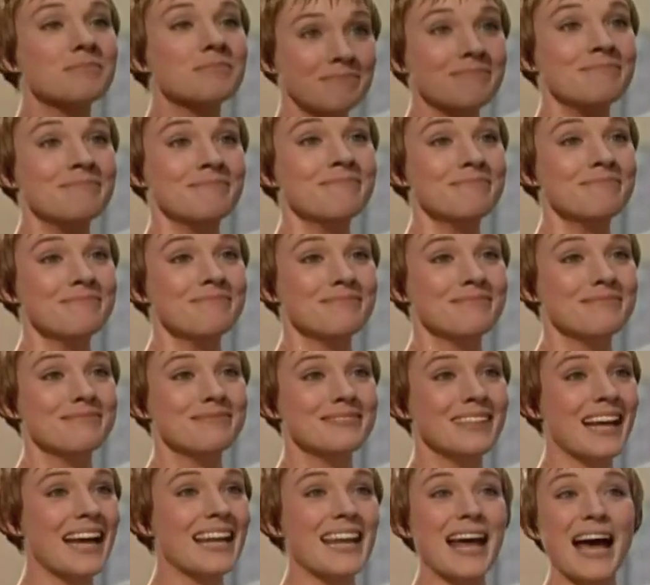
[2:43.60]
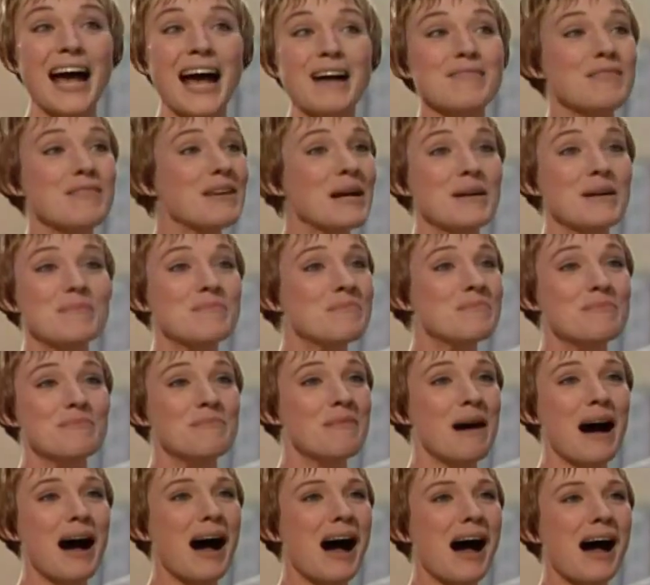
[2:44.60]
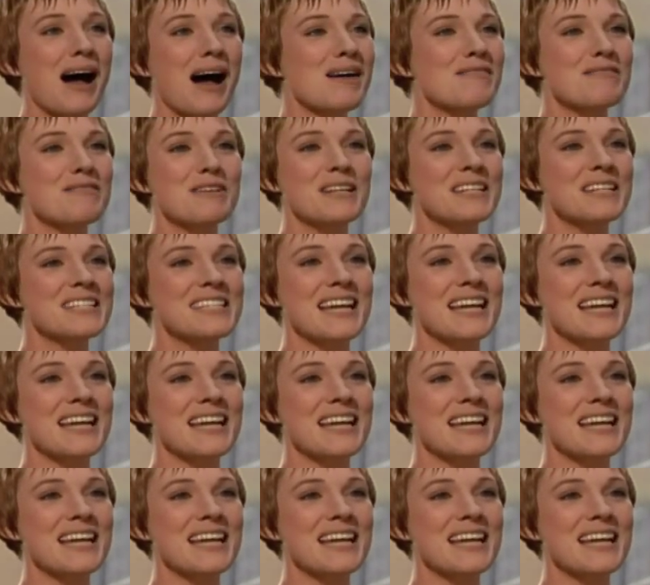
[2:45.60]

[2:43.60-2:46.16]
Mm-hmm. And having a marvelous